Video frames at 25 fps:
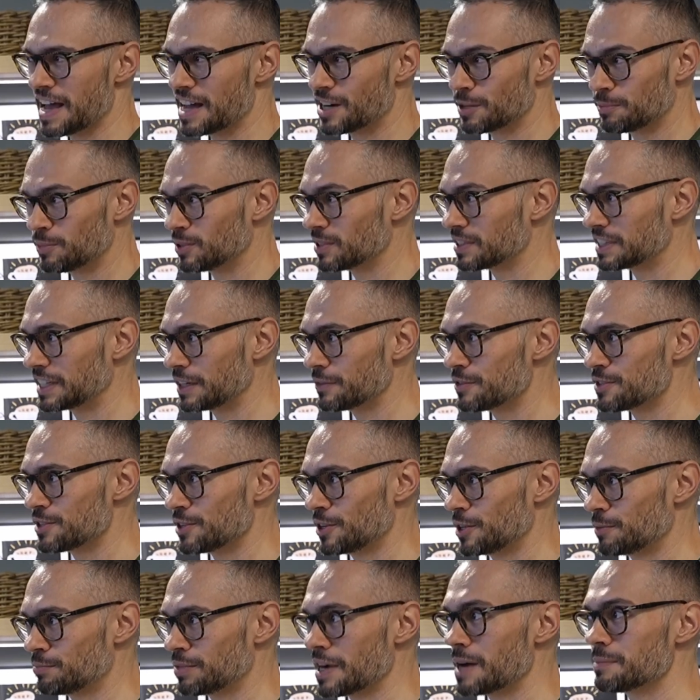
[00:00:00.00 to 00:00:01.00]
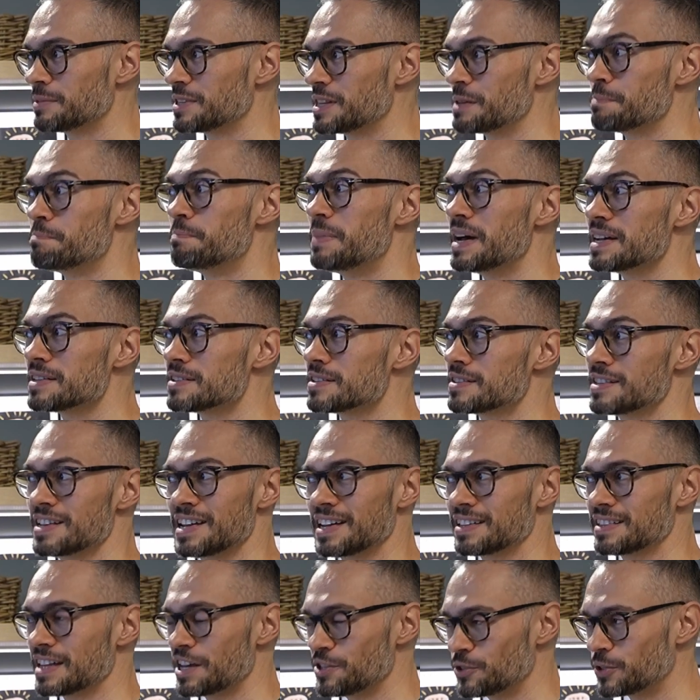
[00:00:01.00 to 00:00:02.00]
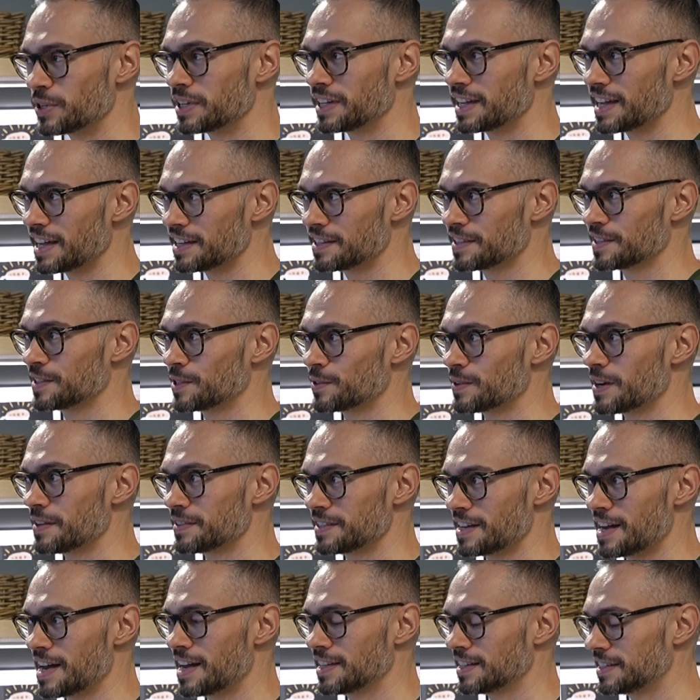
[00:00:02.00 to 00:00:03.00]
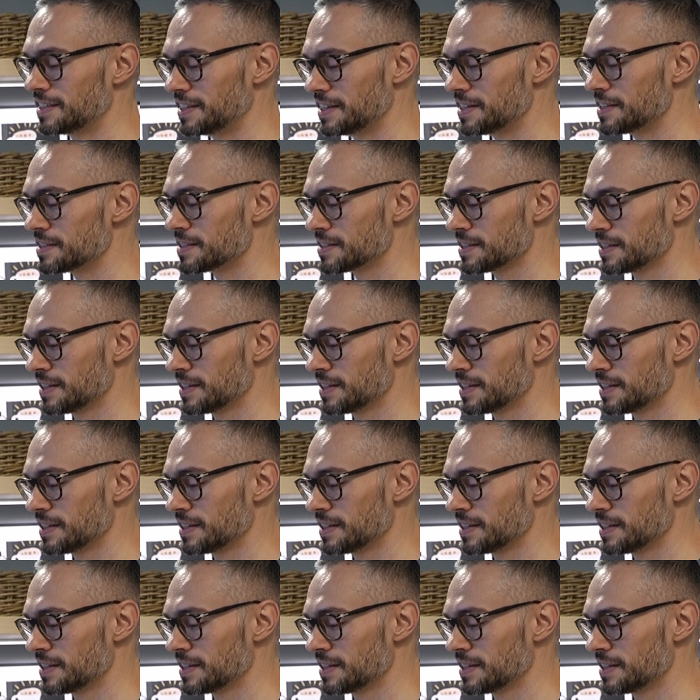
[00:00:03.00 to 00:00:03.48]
Edible gifts are probably the best thing that you can get around the holidays.